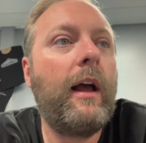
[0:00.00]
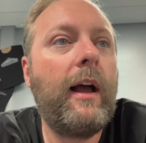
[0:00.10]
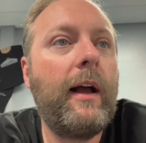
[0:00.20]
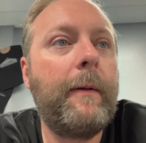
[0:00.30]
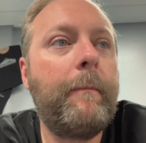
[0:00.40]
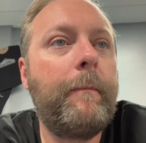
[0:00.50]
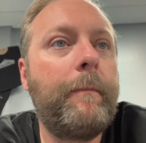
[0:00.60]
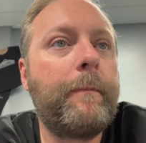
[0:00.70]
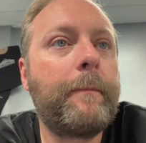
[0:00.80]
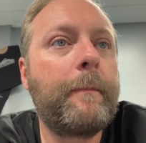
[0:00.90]
Um,
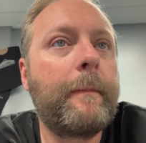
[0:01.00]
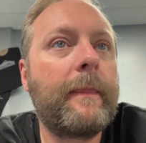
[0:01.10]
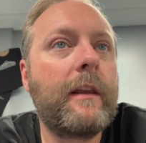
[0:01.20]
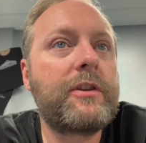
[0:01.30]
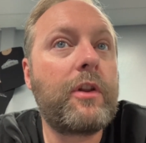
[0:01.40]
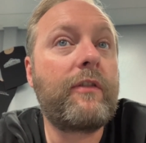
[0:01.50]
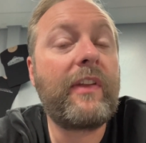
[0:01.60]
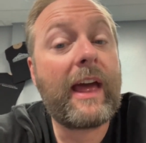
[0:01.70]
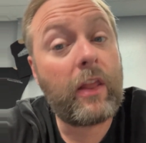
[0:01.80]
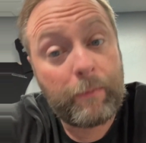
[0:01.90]
so look
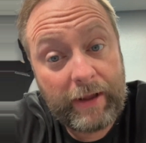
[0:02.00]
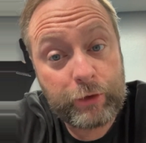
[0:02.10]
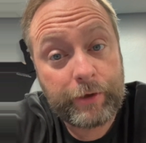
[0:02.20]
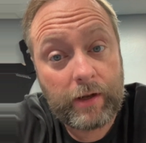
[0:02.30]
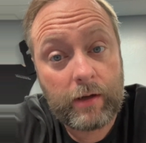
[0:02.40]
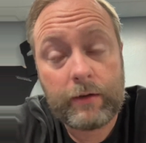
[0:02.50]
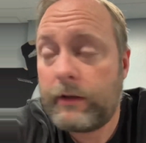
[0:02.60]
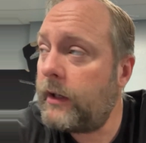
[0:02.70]
for that on the Patreon.